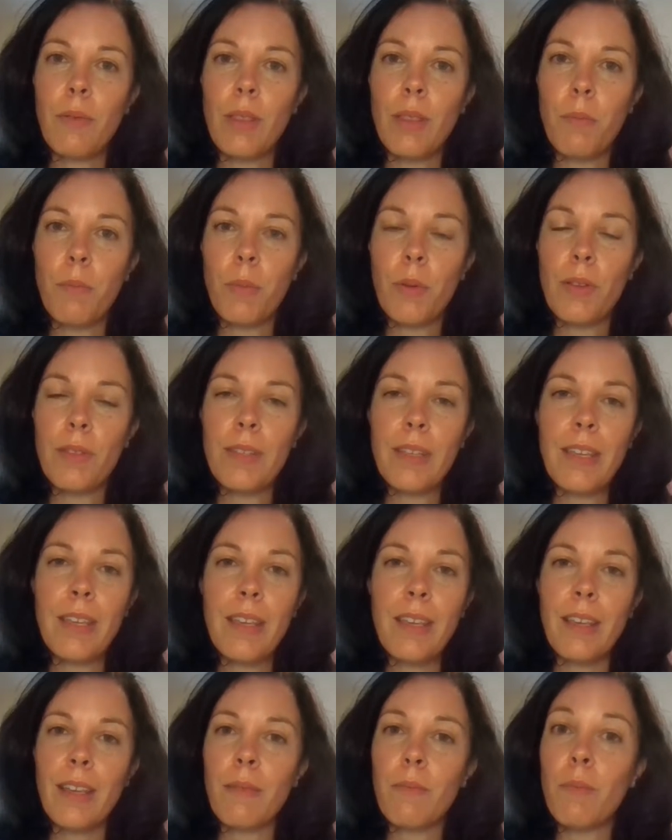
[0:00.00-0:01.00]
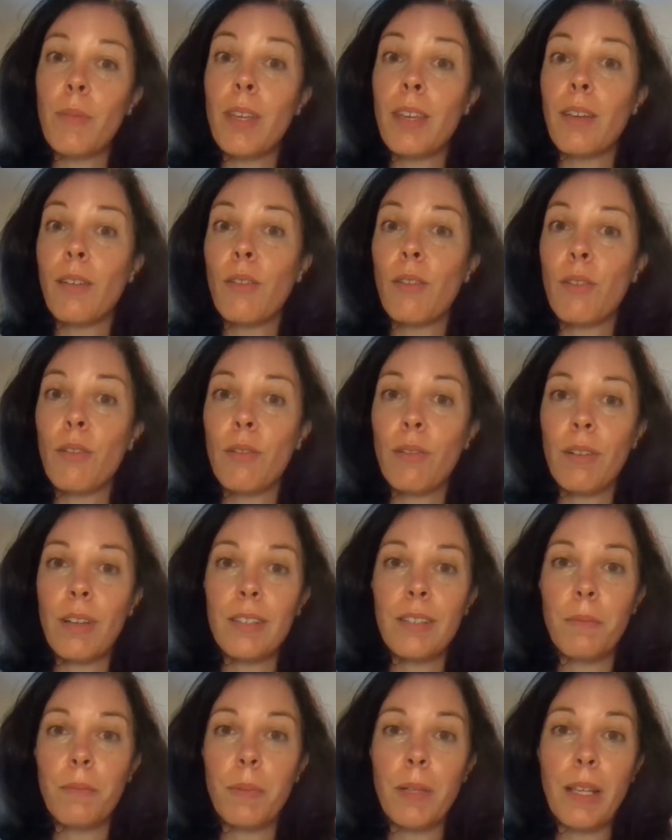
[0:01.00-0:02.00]
with the body can be
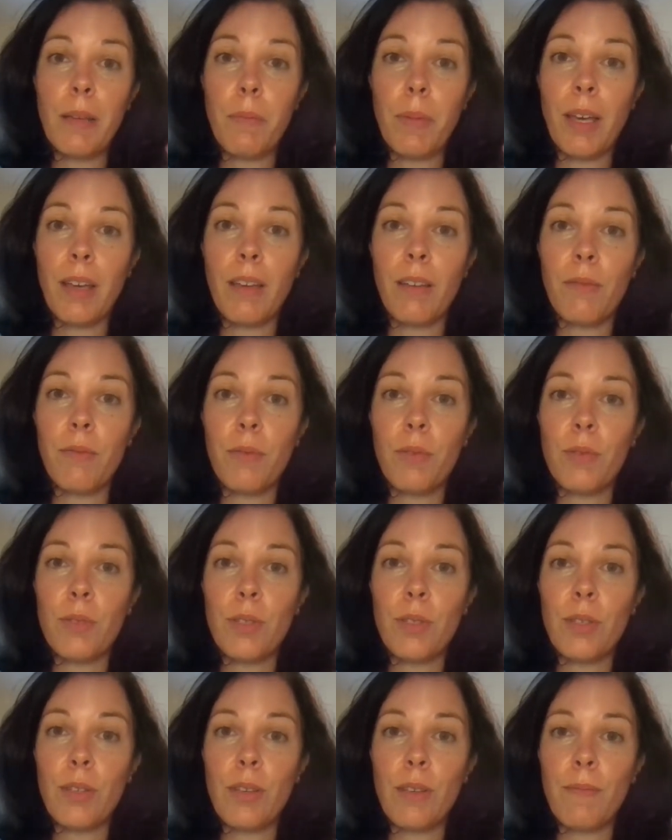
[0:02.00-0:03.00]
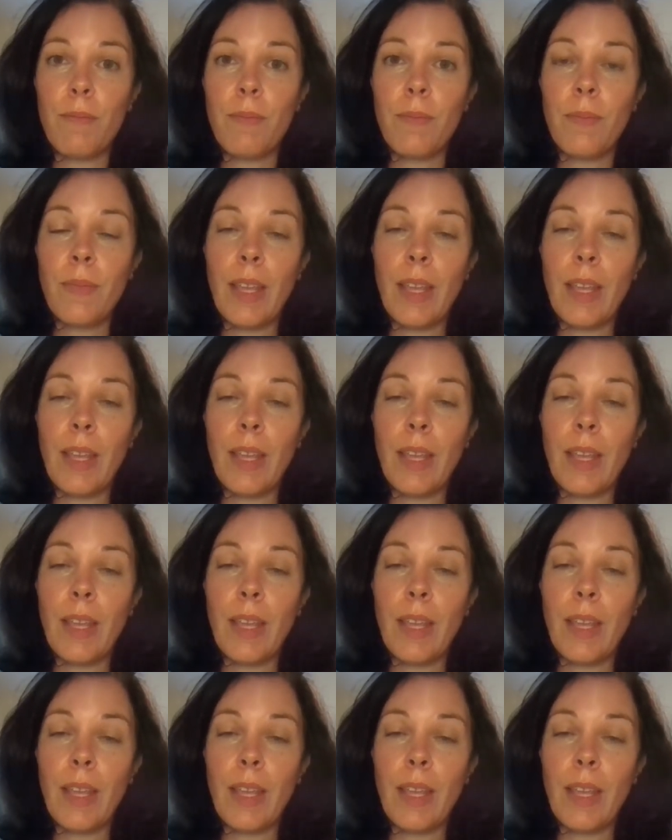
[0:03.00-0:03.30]
incredibly powerful too,